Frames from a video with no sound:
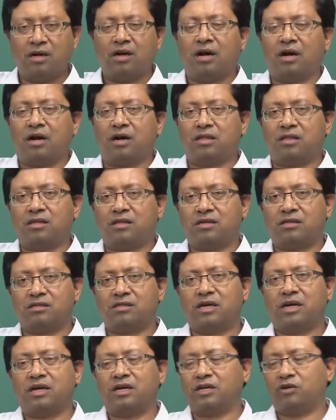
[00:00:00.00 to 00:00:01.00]
another is
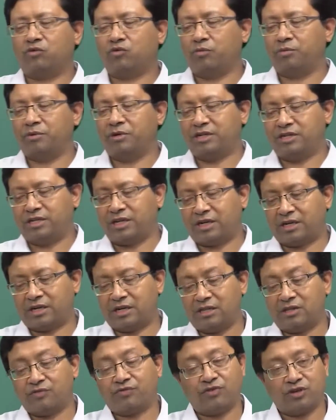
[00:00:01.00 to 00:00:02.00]
that it will be
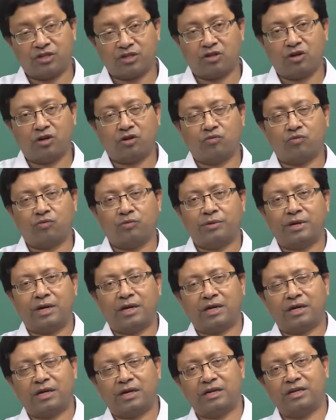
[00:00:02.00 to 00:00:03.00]
rejected, the first lot would be
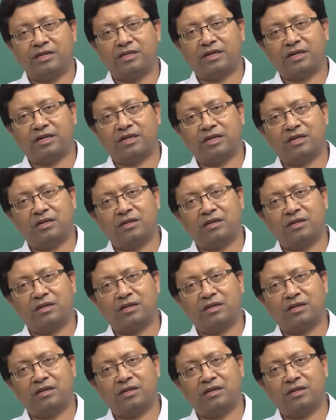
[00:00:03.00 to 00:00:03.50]
rejected,